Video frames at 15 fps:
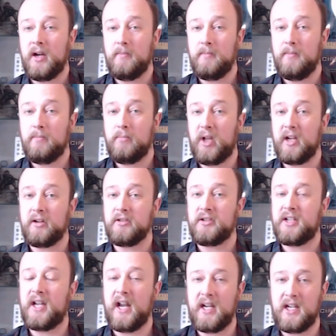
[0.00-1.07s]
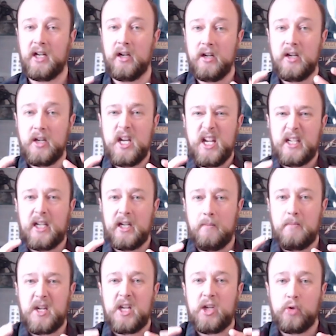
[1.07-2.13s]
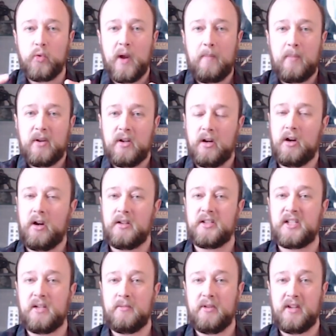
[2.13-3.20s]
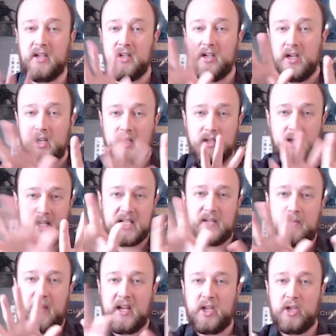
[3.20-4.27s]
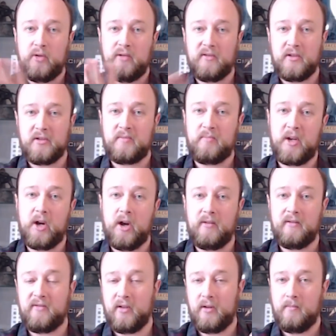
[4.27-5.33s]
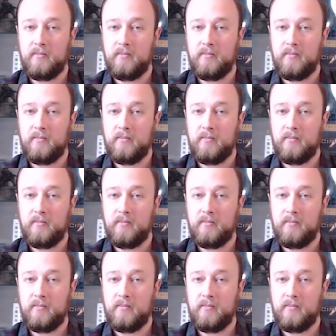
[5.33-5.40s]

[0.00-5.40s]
players to kind of get a meaty grip on some of the expanded universe beyond from